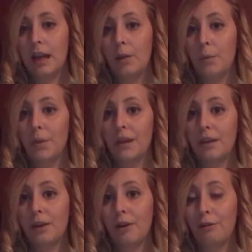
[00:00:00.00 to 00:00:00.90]
It will
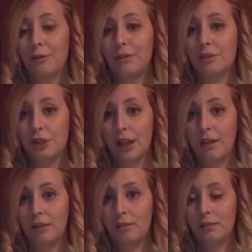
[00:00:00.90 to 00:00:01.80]
then go through the
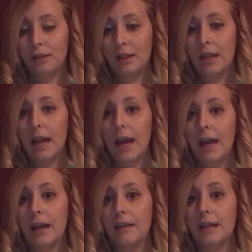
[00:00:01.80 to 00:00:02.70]
channel,
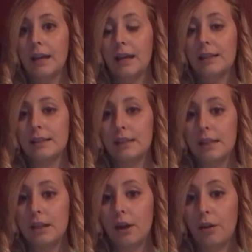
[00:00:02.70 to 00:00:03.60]
and it gets
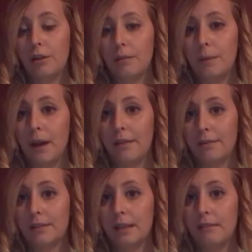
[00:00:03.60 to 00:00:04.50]
decoded by
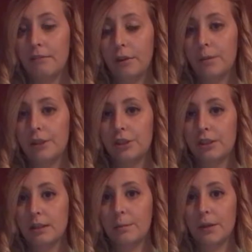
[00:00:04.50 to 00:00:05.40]
the receiver, which
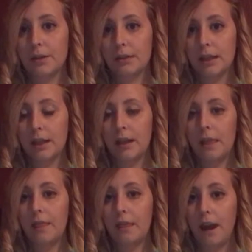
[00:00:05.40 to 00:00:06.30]
is the
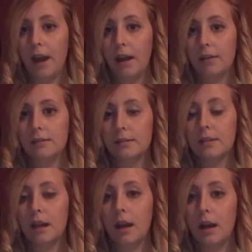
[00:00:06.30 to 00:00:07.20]
person that